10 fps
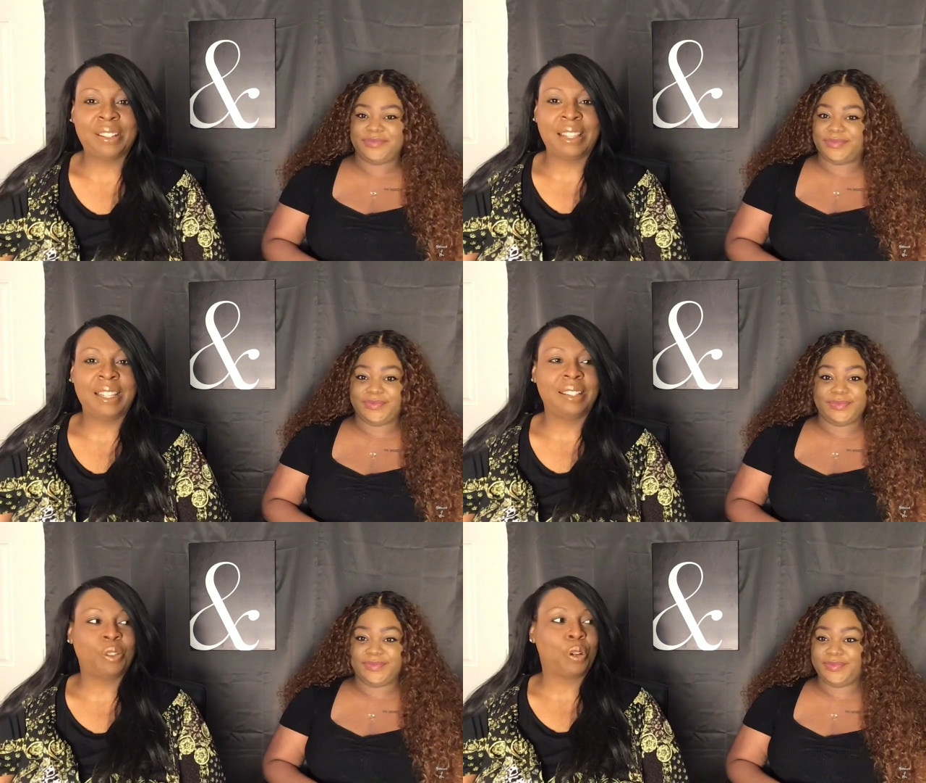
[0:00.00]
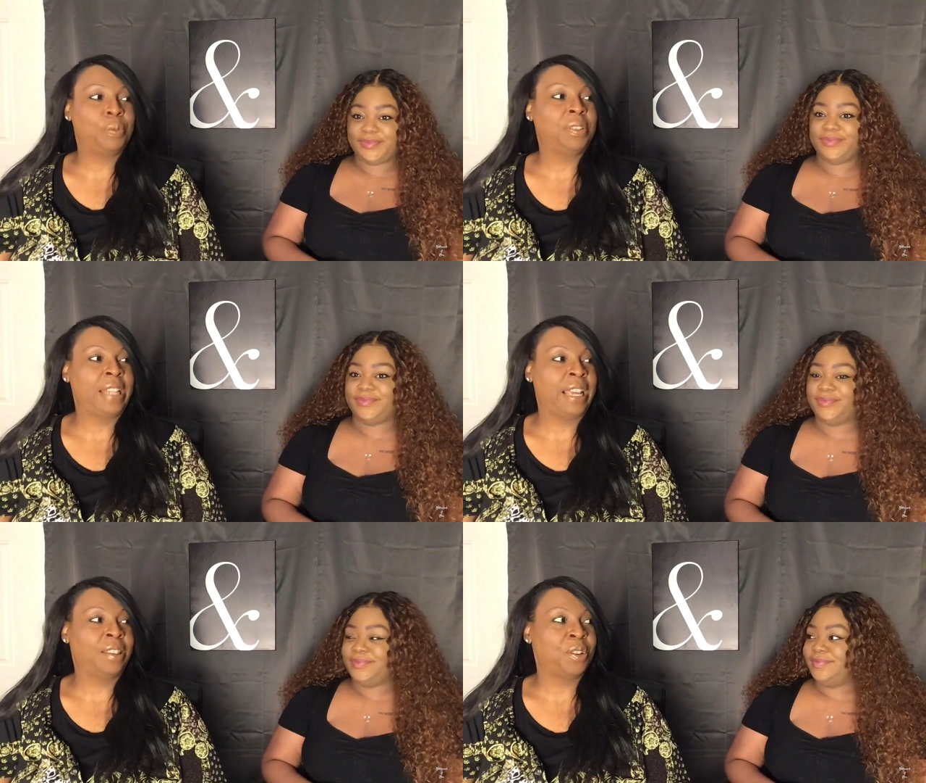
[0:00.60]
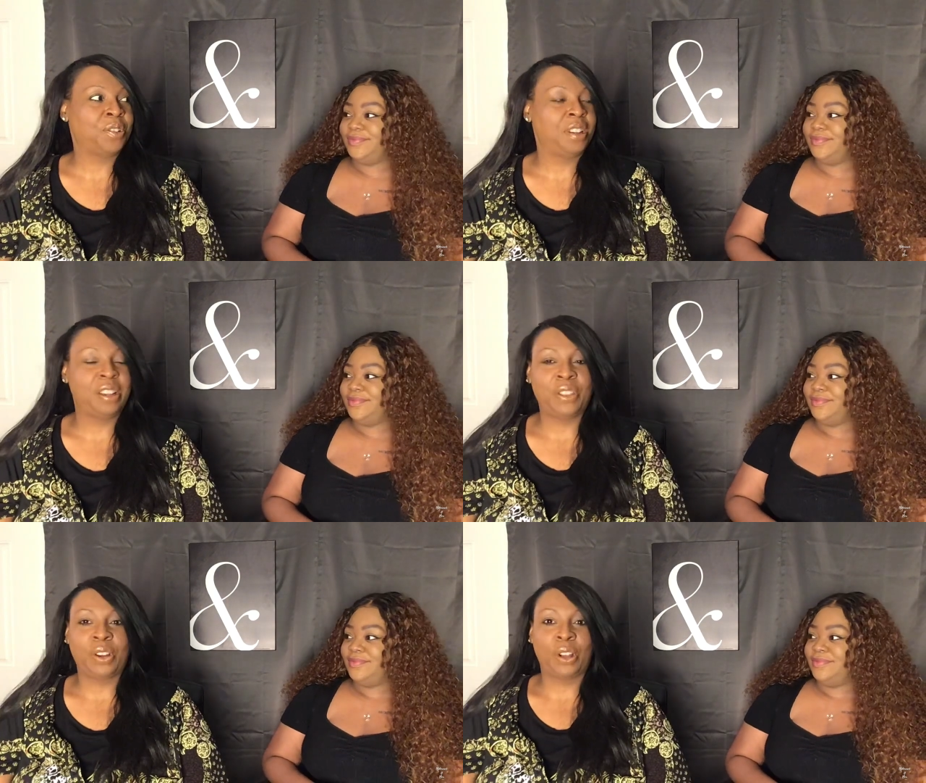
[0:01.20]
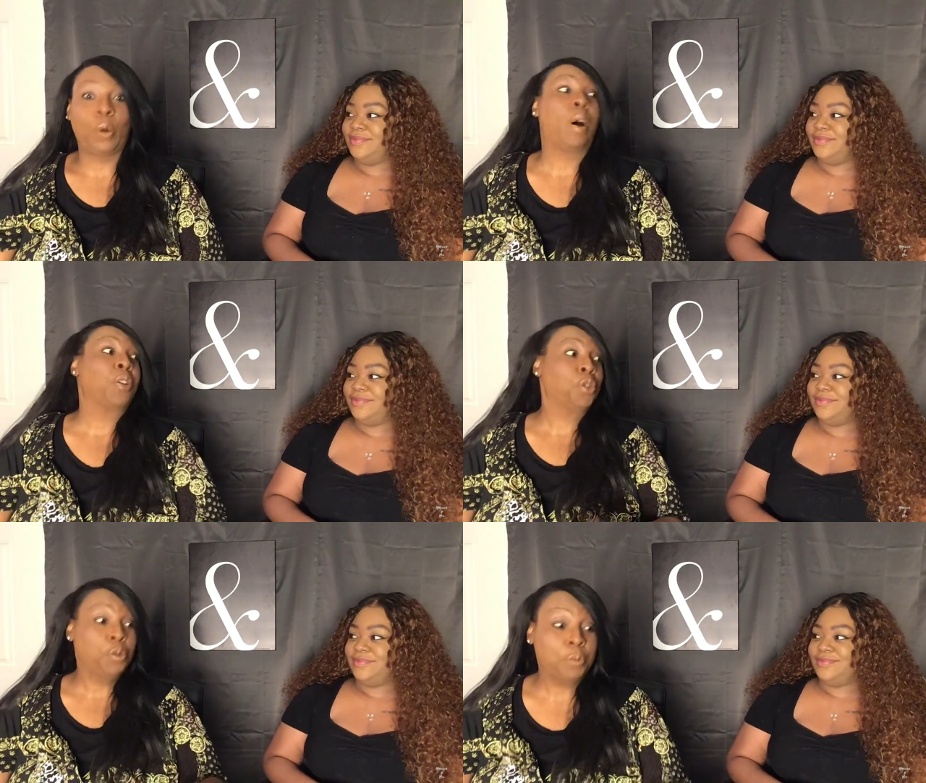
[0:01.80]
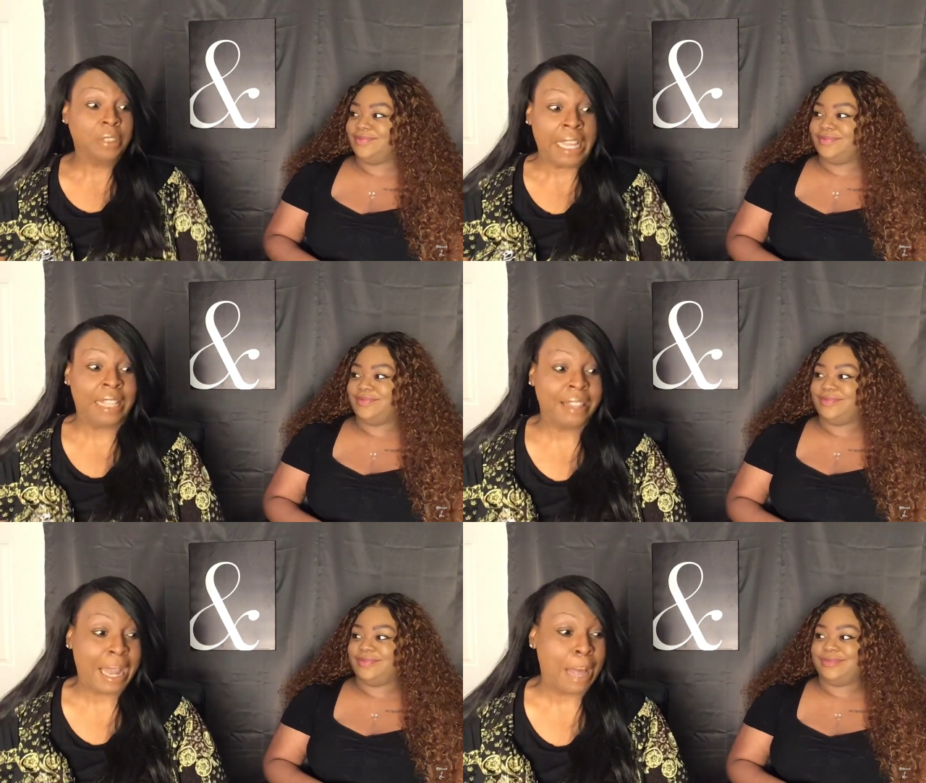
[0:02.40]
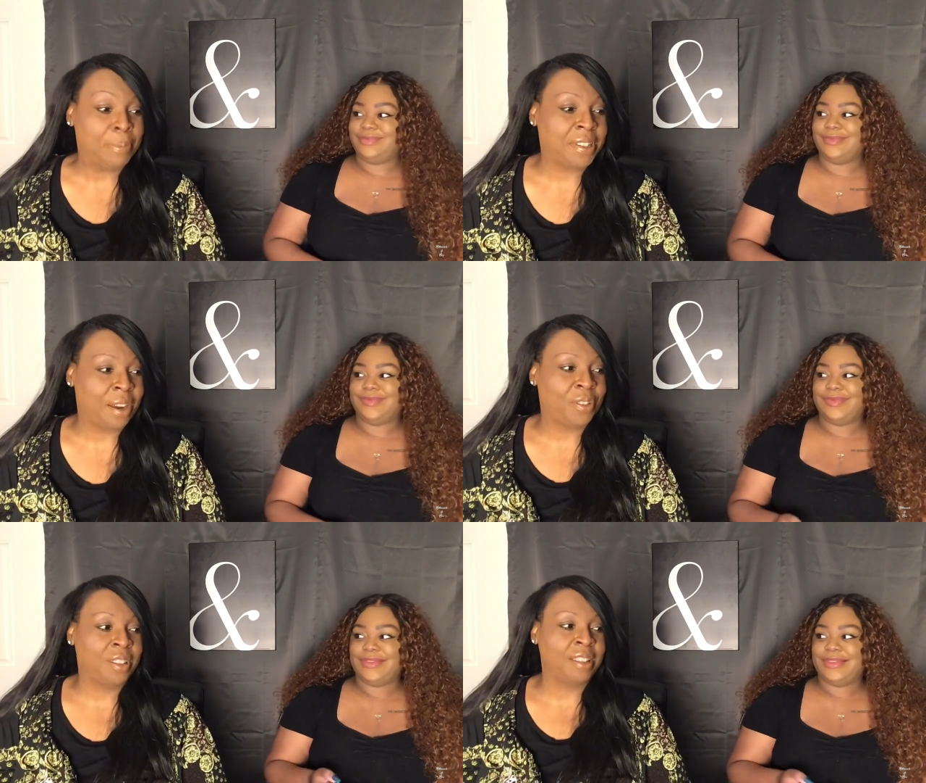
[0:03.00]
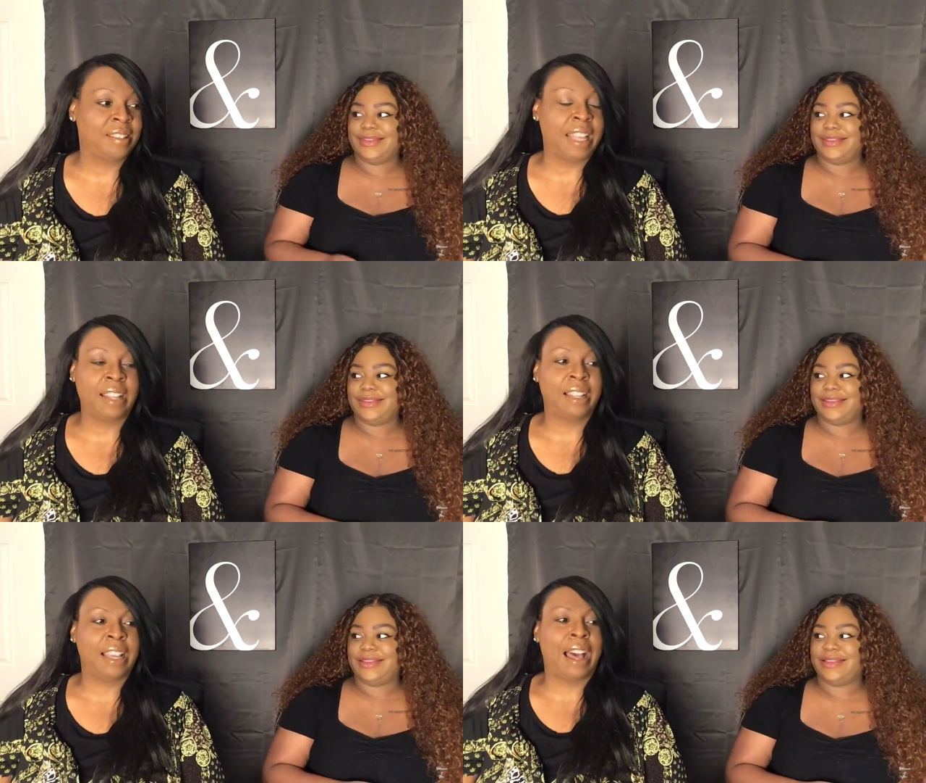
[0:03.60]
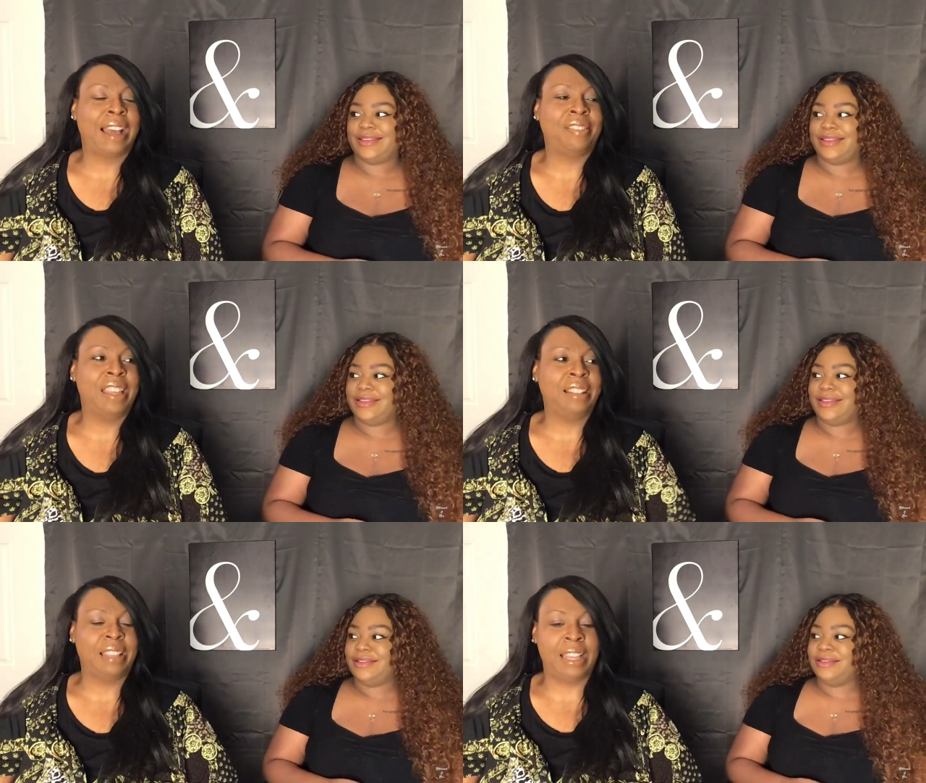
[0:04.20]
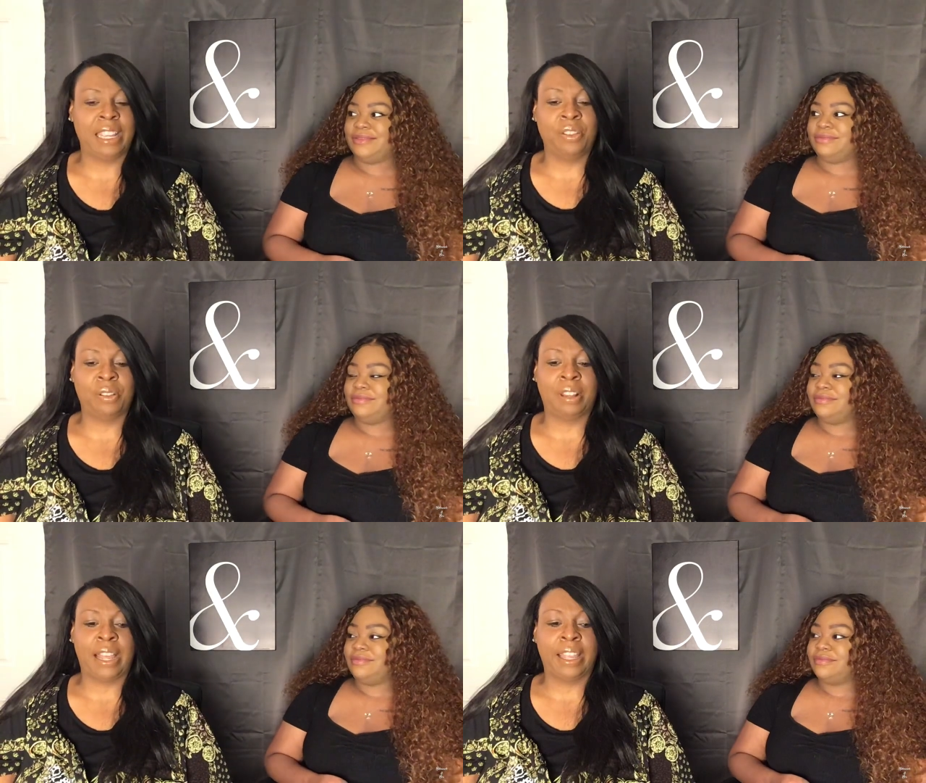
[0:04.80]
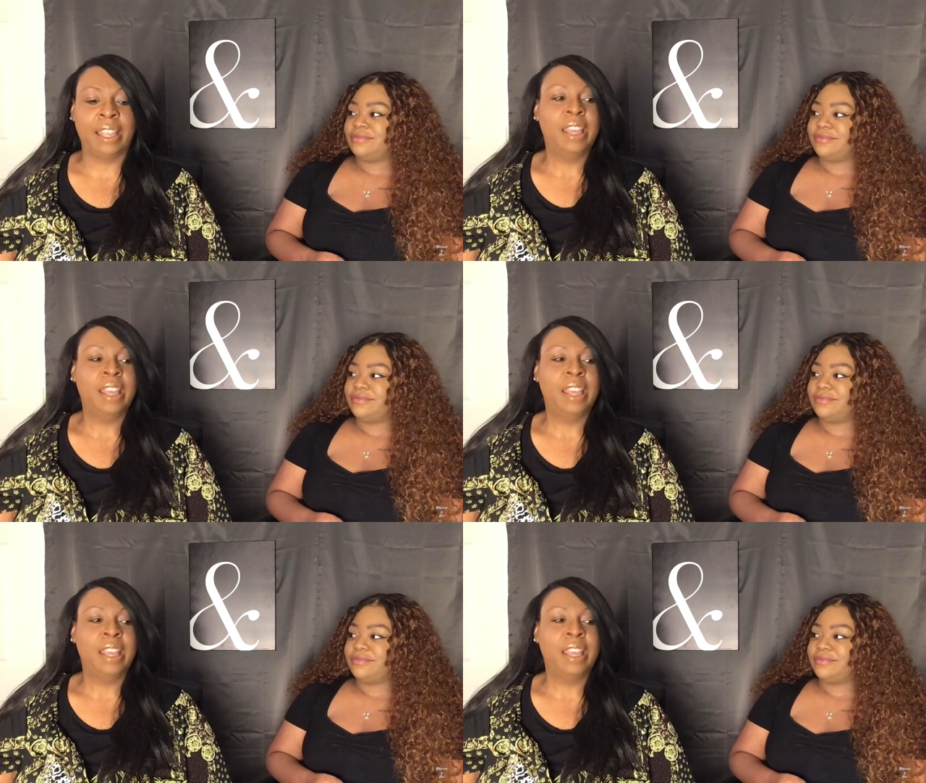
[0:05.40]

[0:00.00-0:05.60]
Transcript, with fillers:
Speaker 1: this triple date. There's another quadruple date that happens after this that I think that either, like,